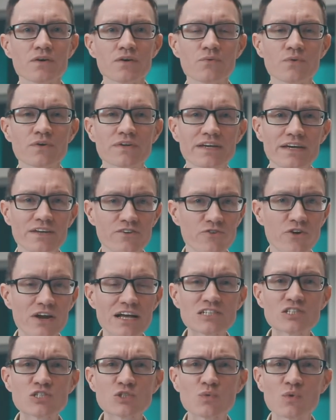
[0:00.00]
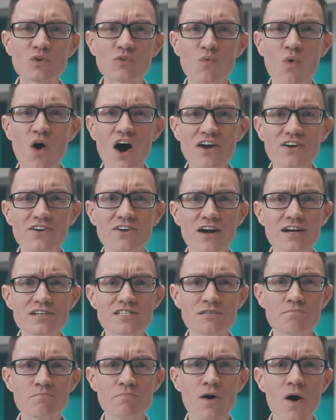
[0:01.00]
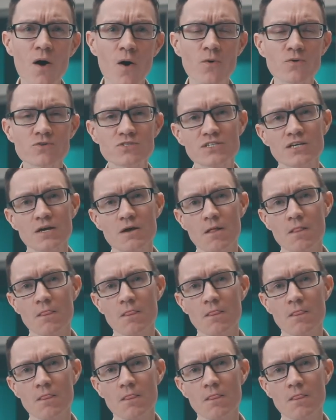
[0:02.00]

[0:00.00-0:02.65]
would get drenched with water, I suppose.